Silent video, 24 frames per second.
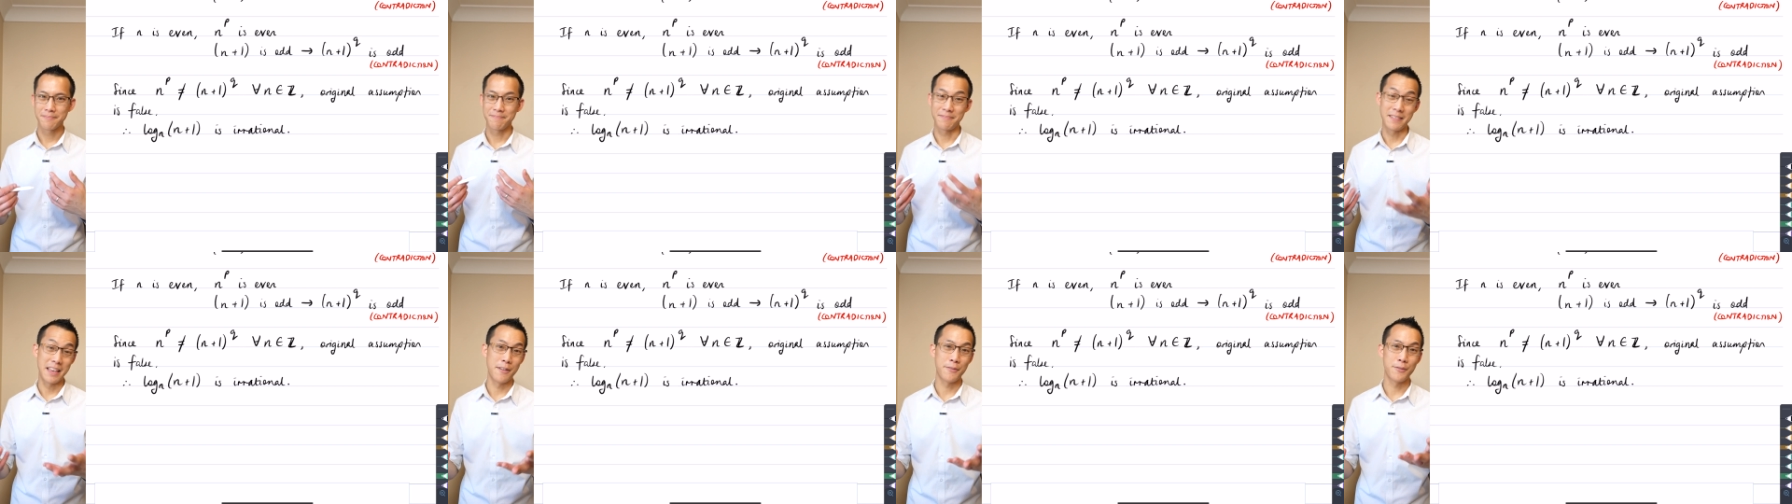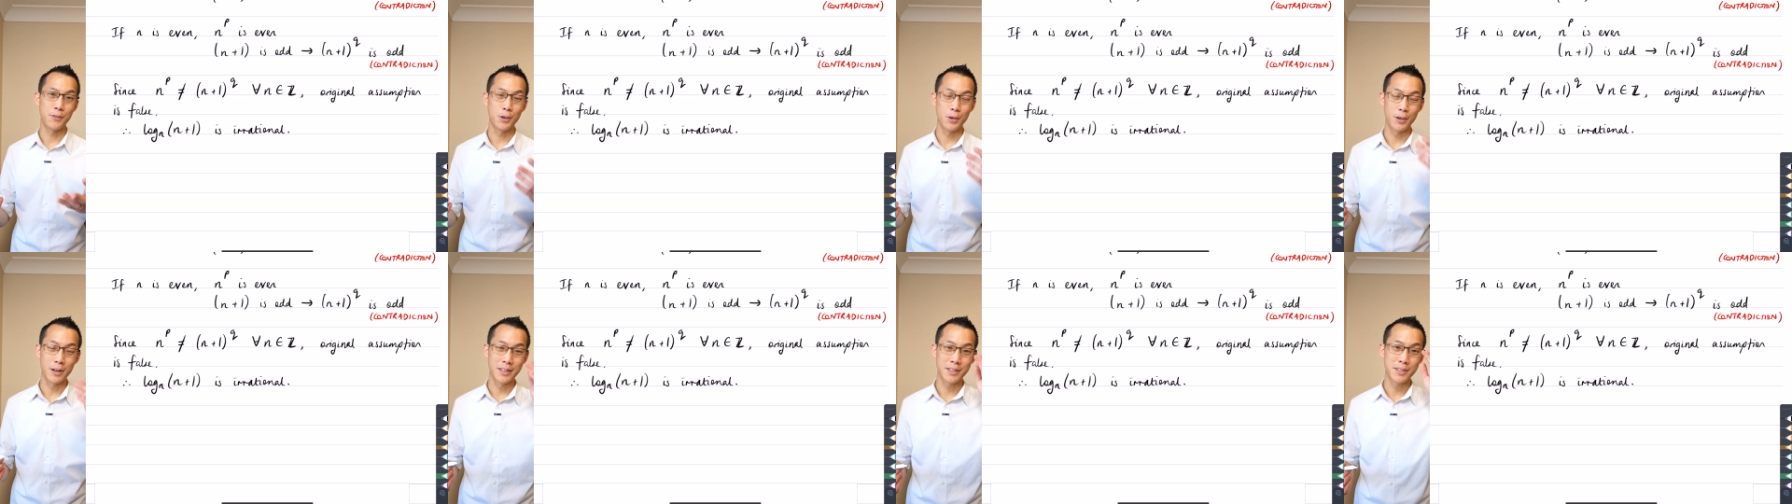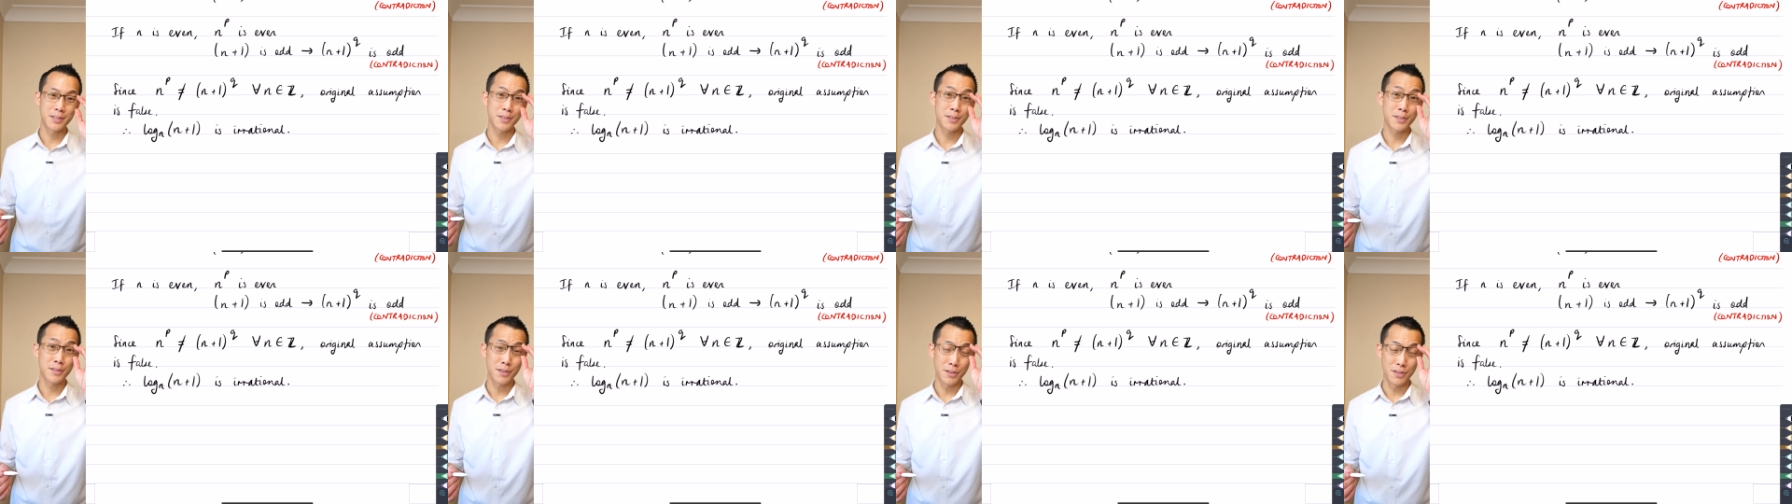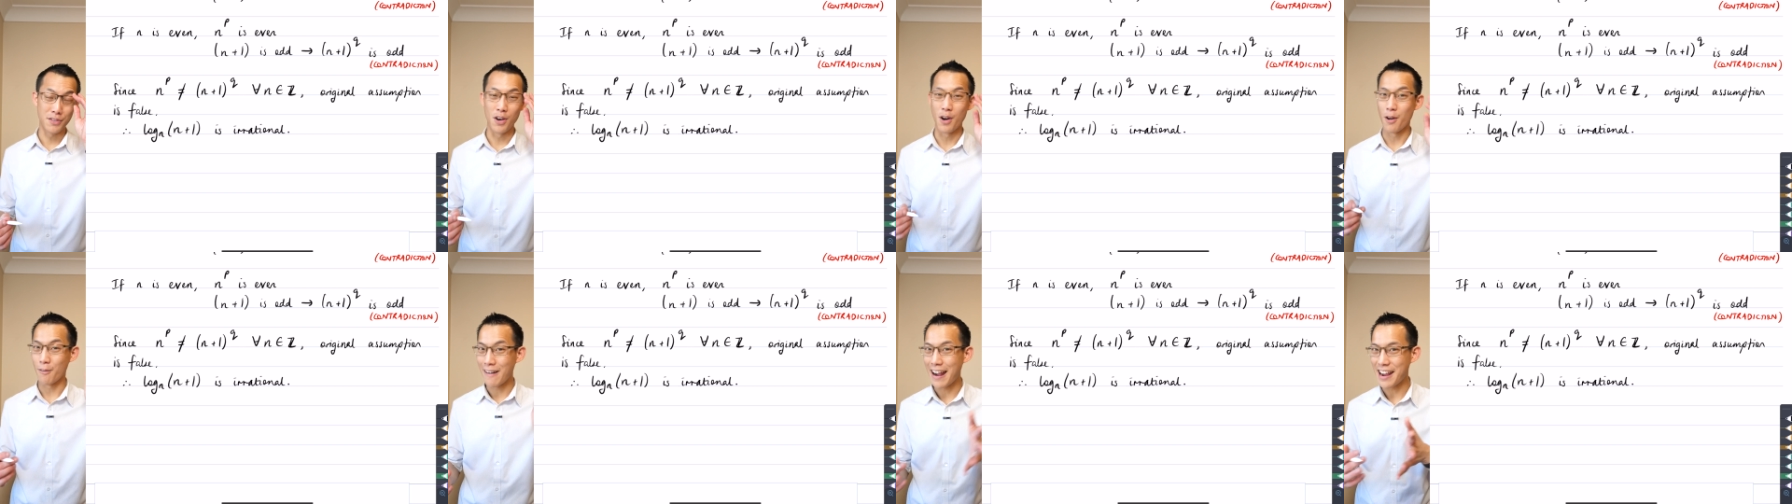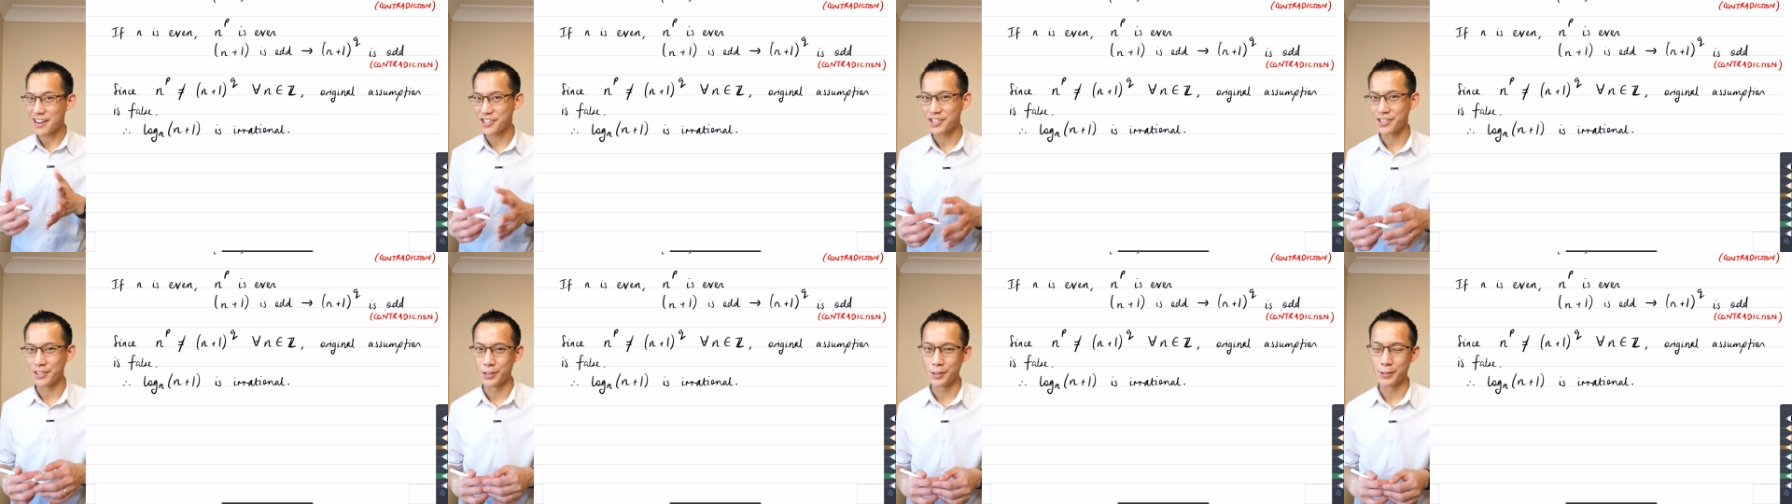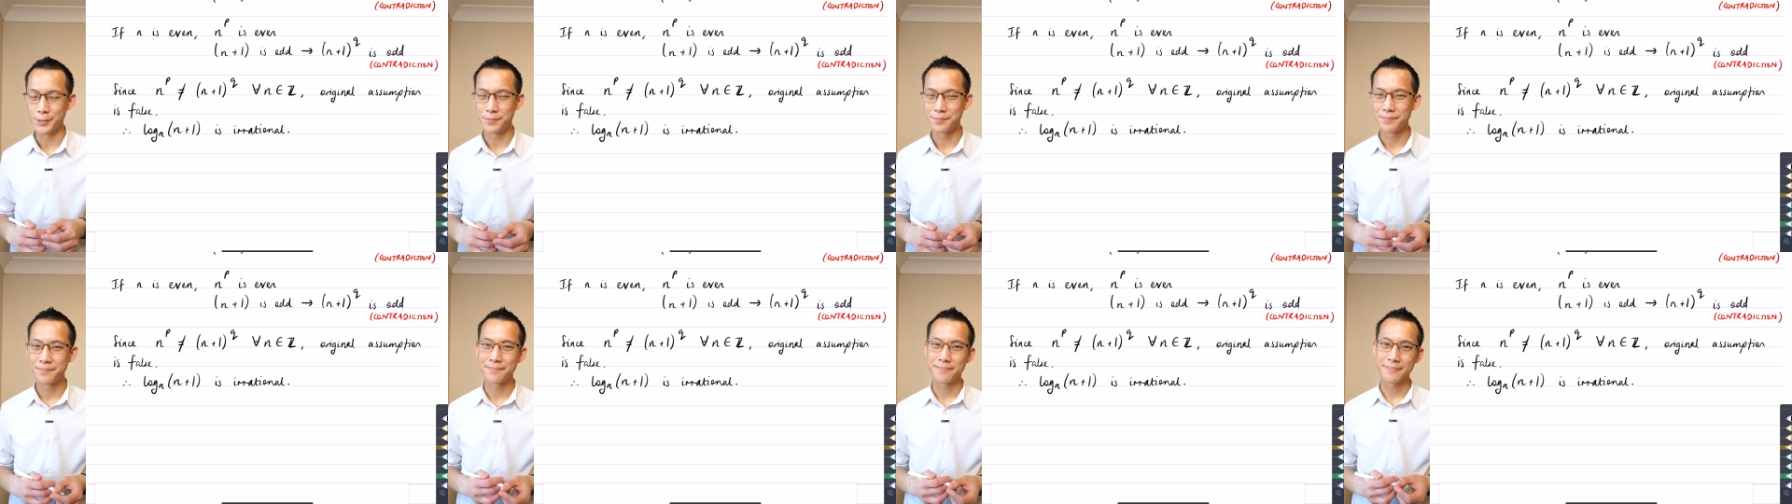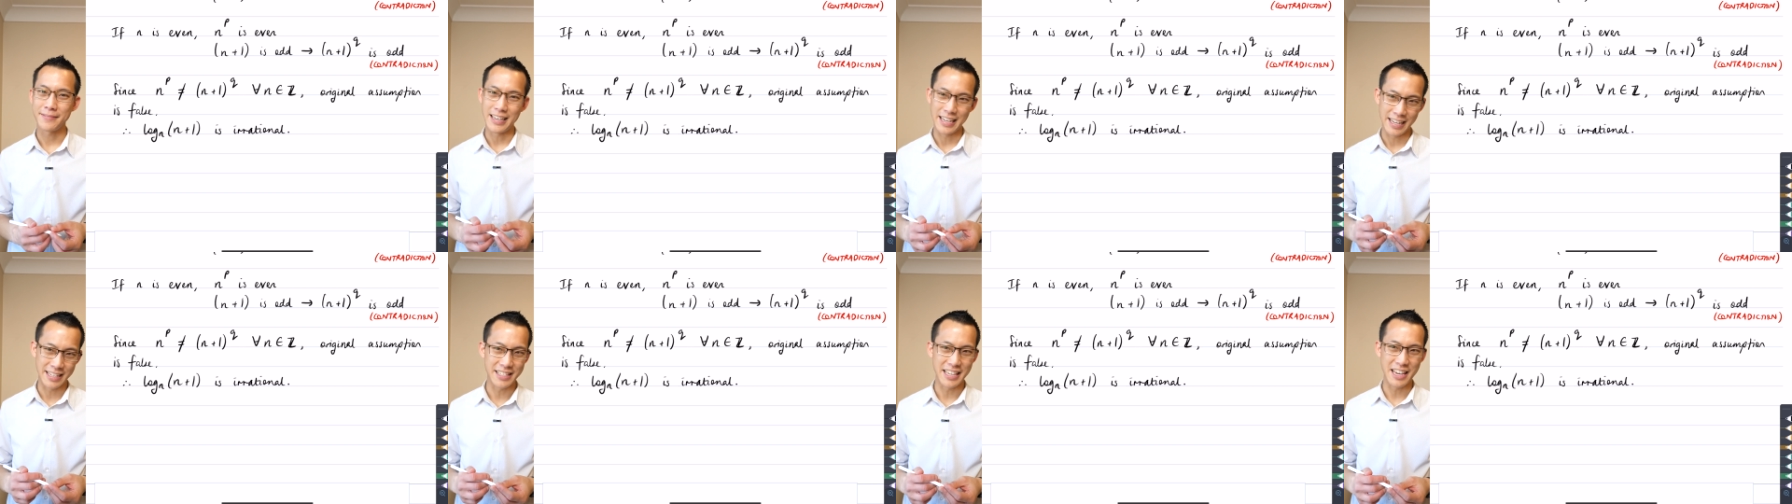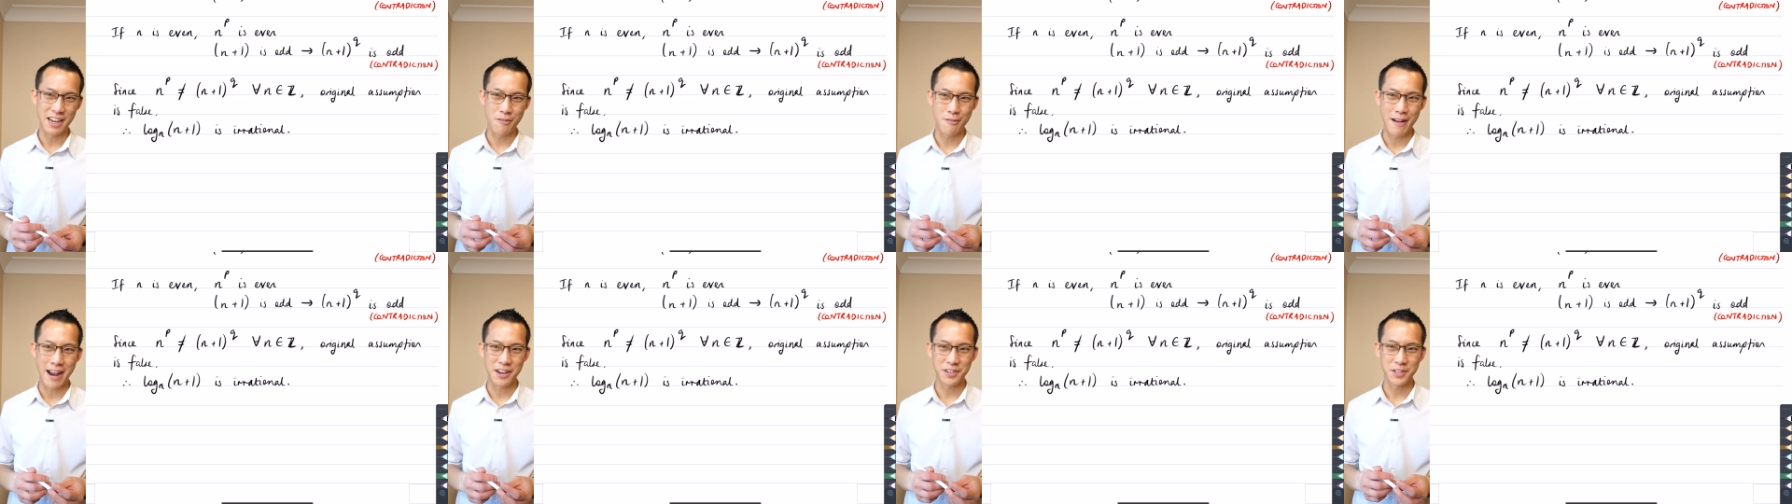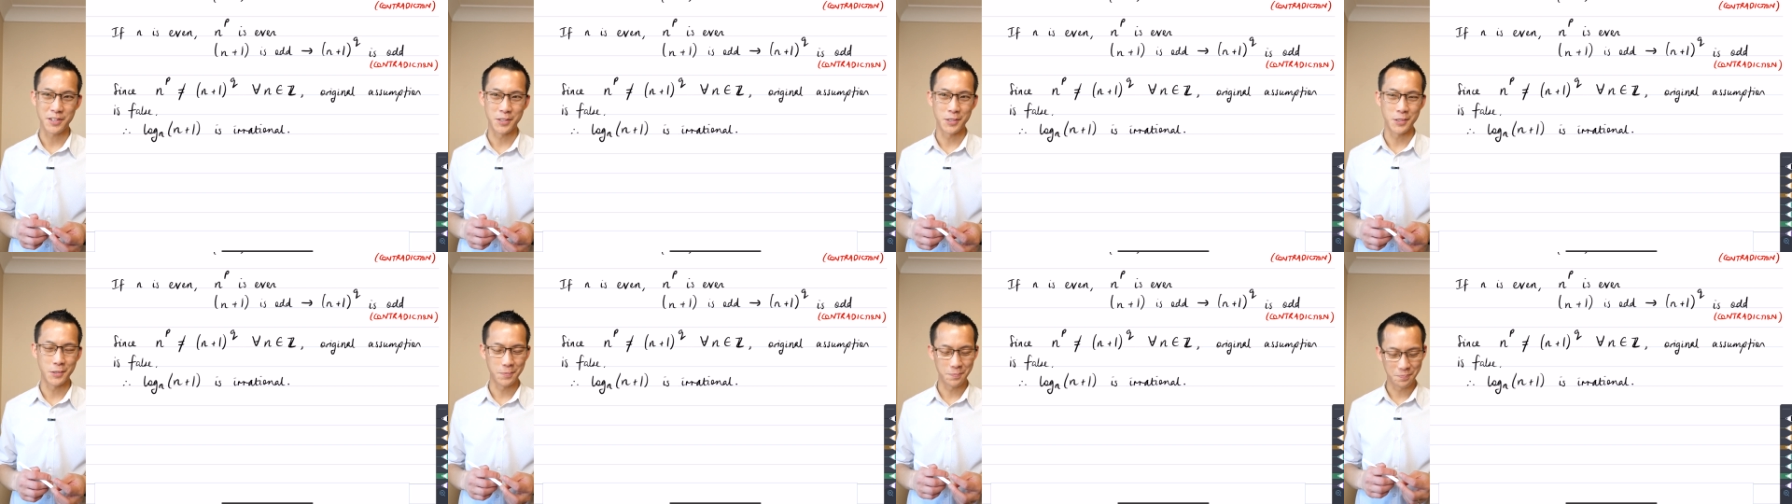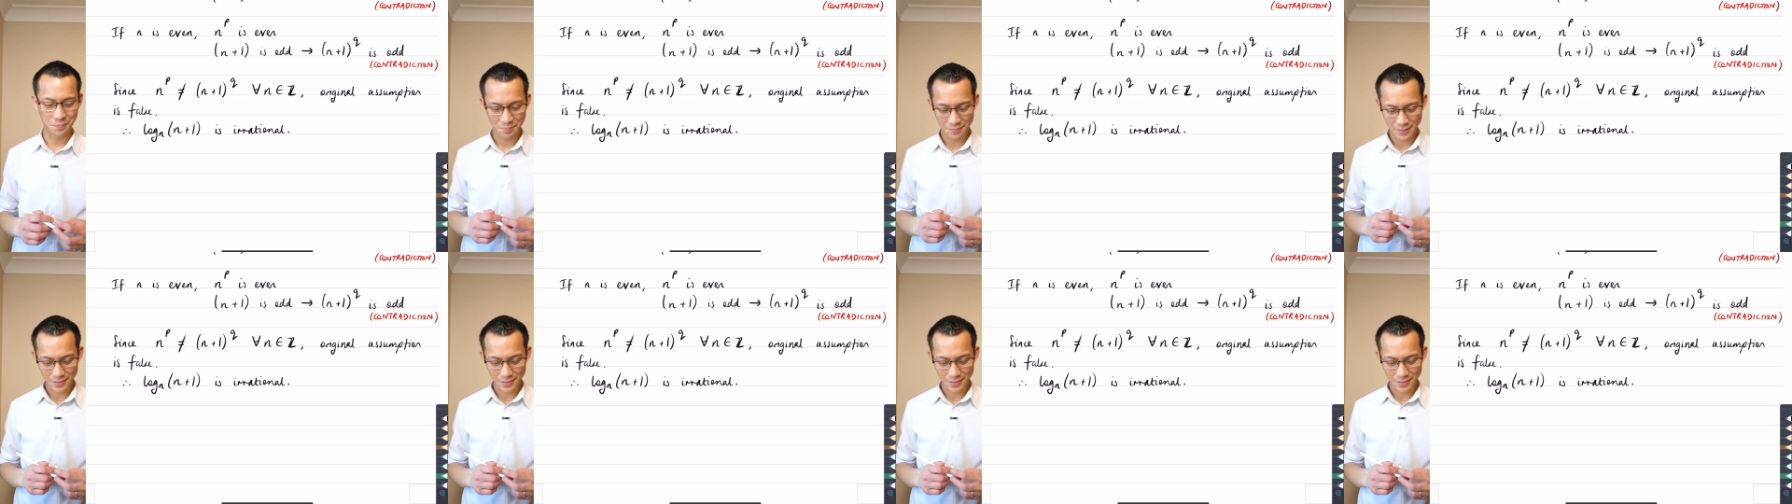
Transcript: therefore it's not rational, it's irrational.